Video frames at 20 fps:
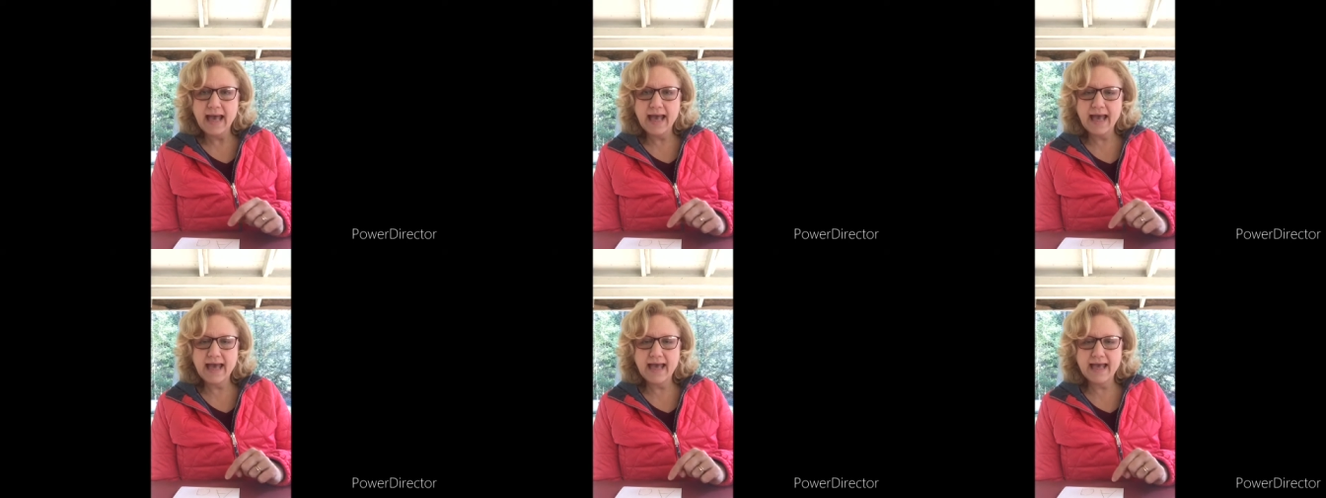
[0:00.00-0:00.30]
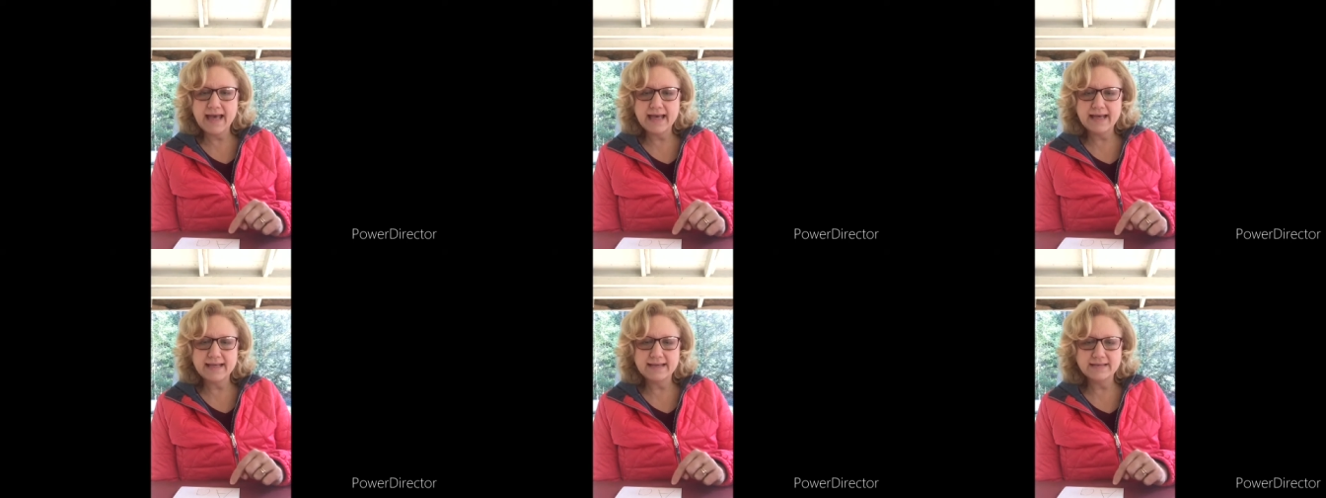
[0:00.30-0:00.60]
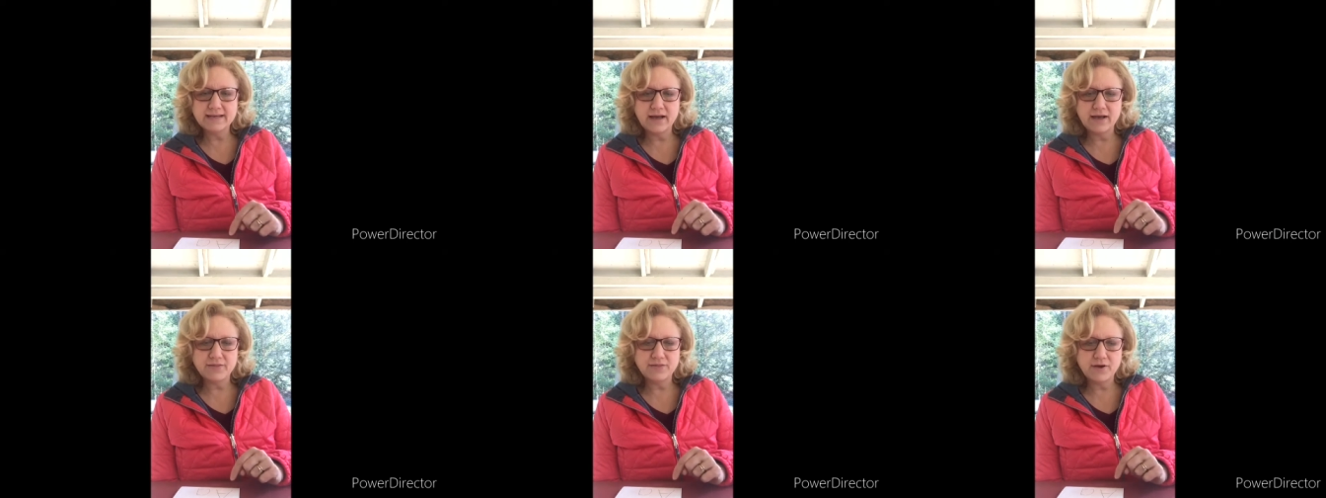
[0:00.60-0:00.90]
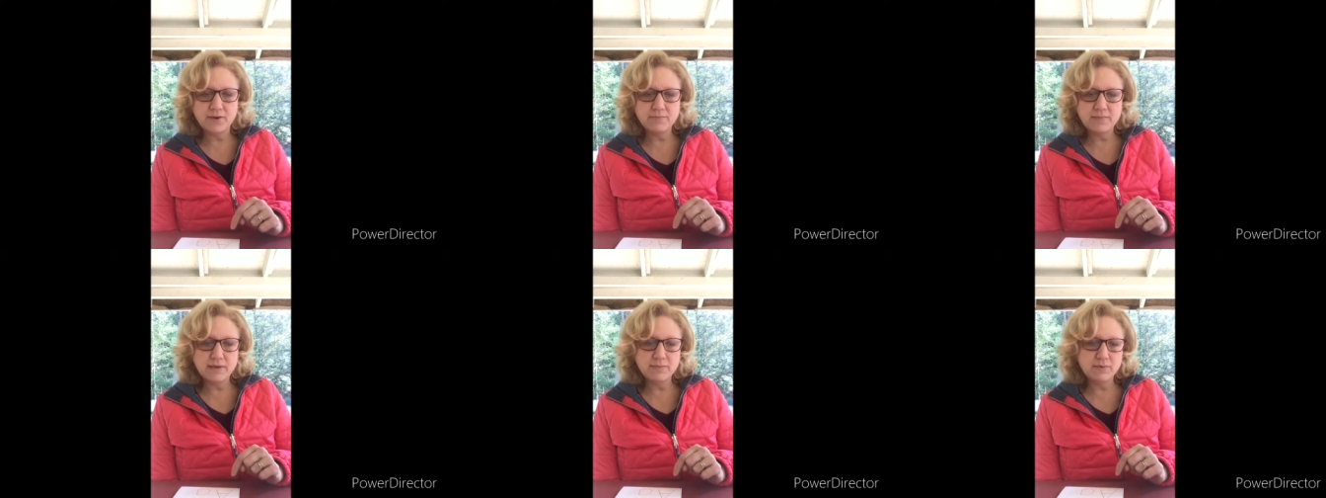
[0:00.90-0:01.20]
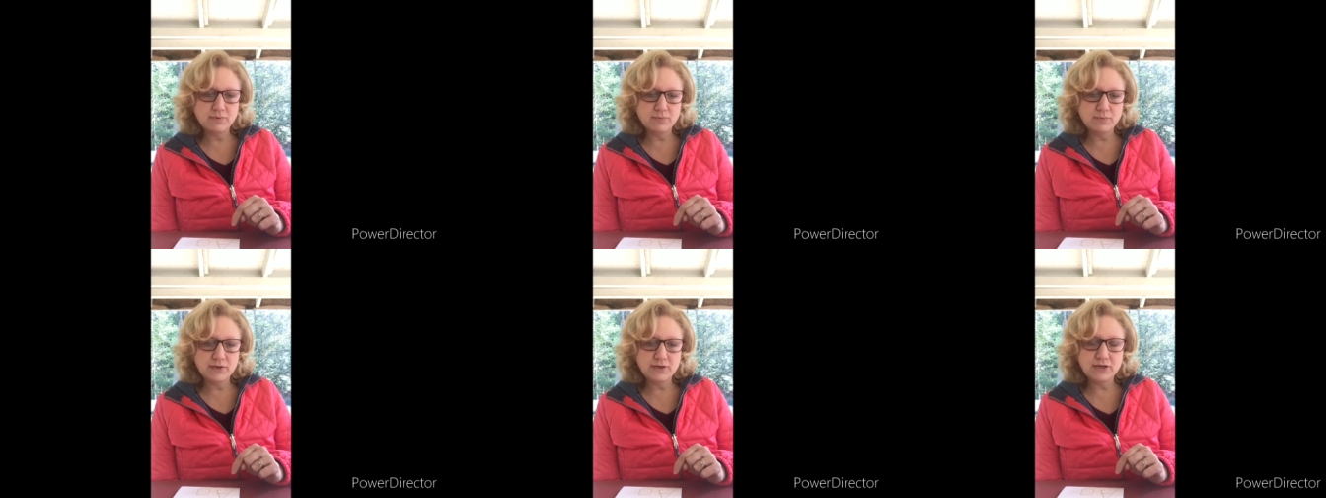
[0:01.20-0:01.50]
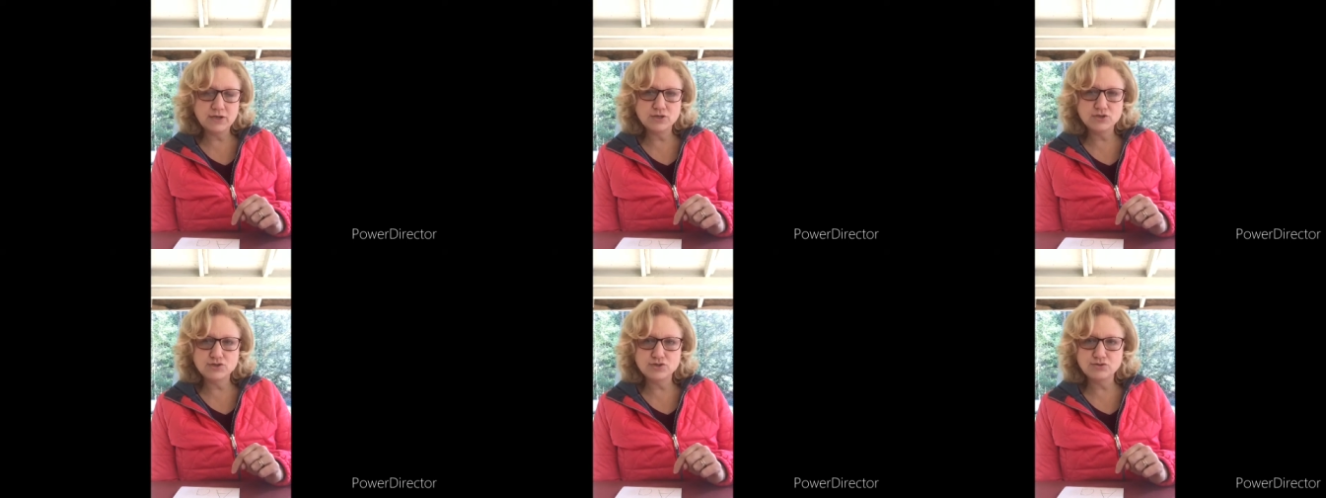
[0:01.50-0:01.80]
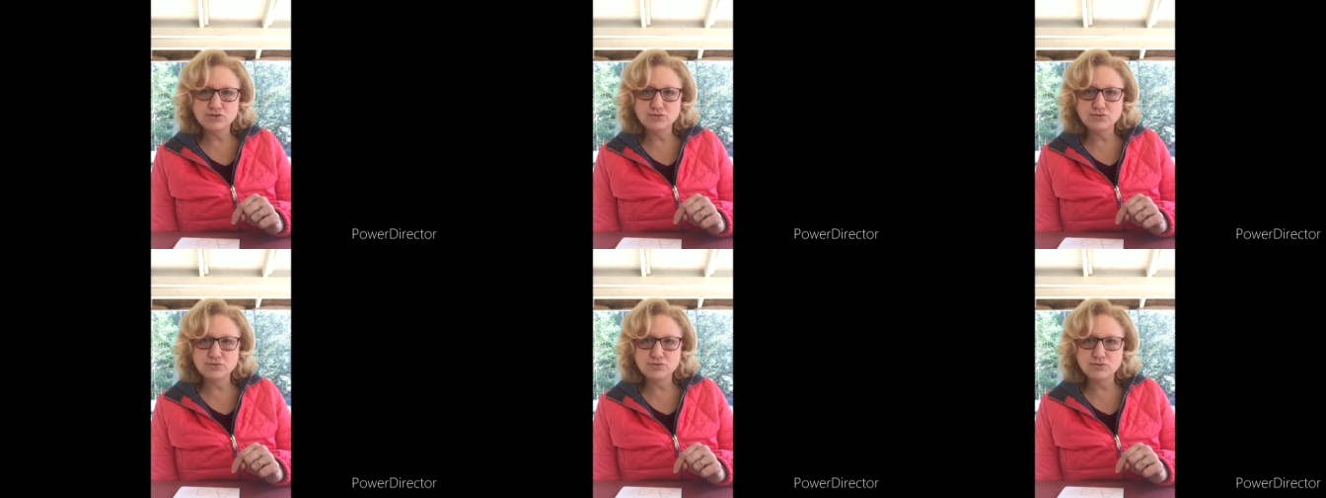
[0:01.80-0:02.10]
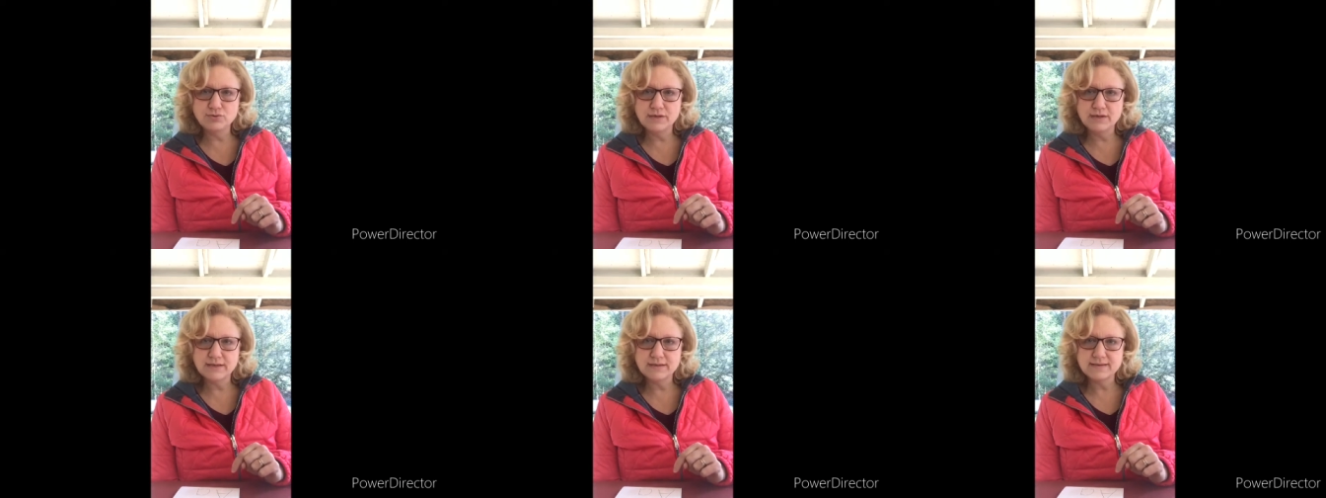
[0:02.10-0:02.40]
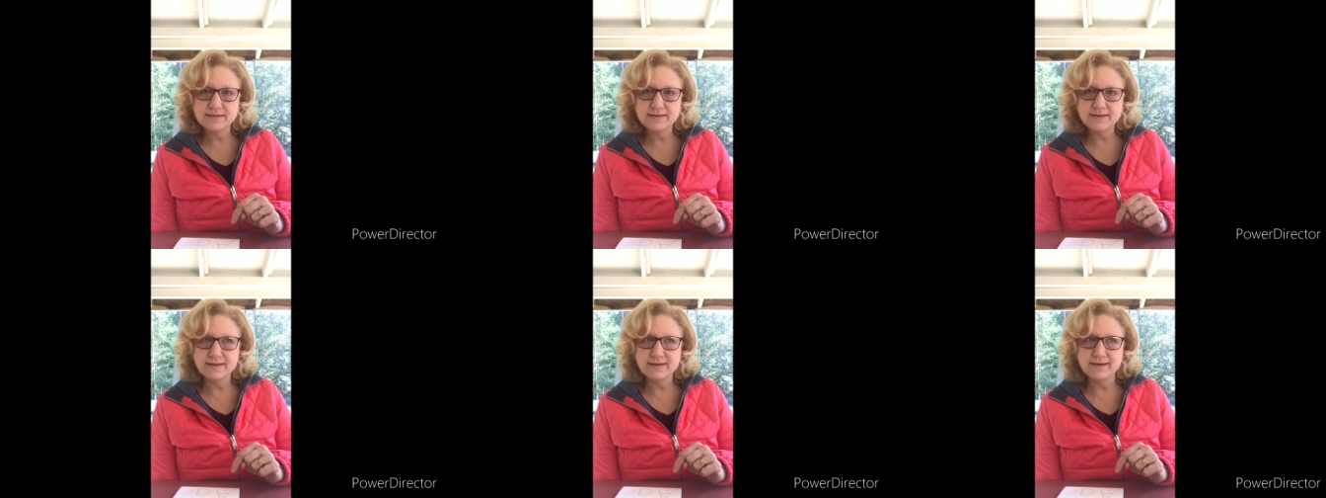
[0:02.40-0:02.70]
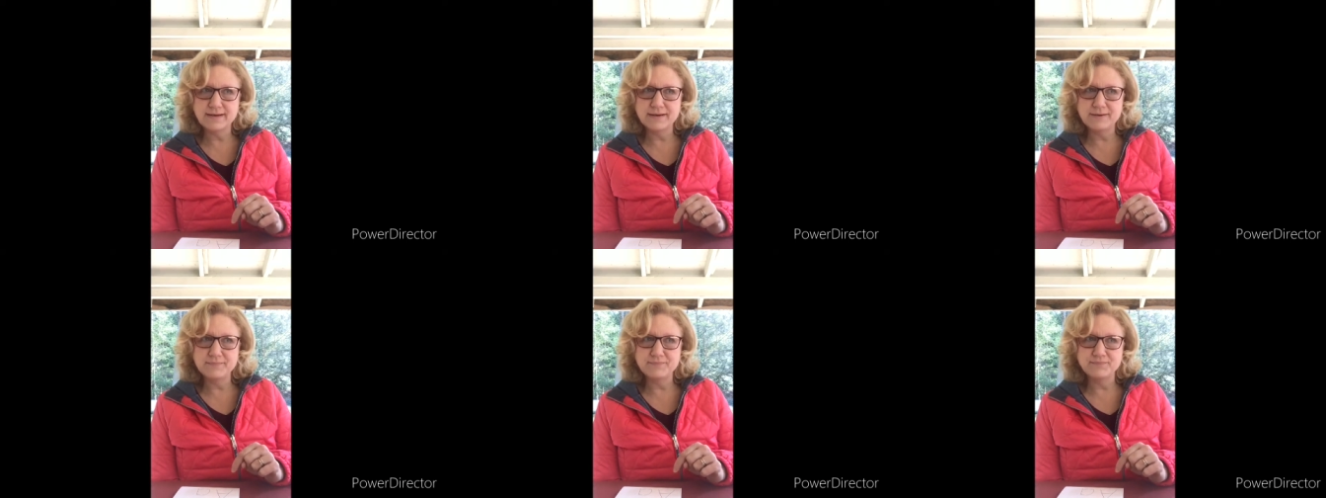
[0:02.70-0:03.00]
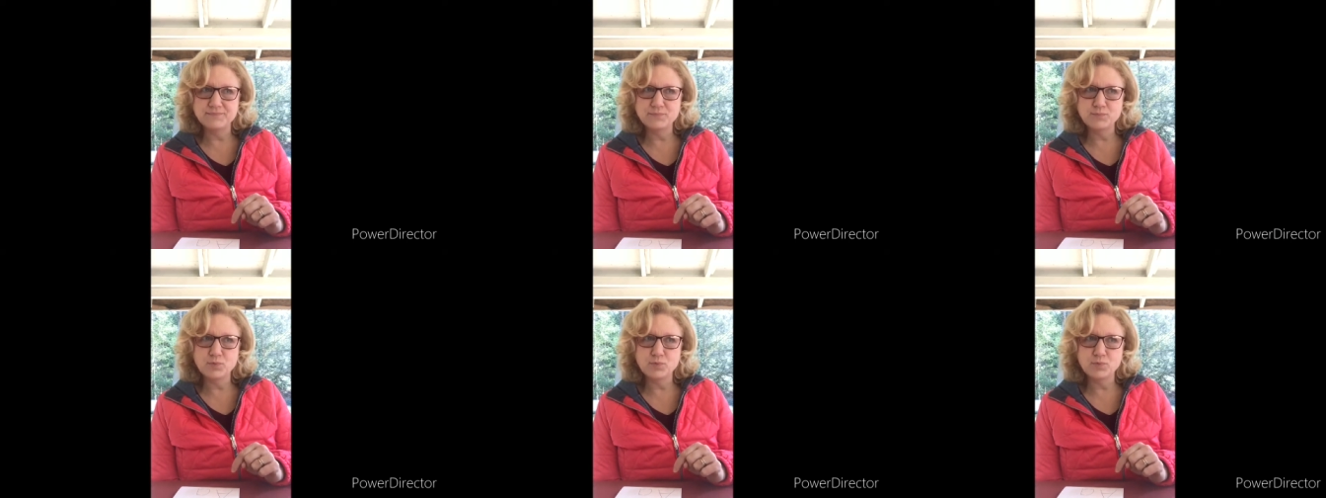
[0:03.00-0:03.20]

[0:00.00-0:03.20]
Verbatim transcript: And I thought maybe we could do um,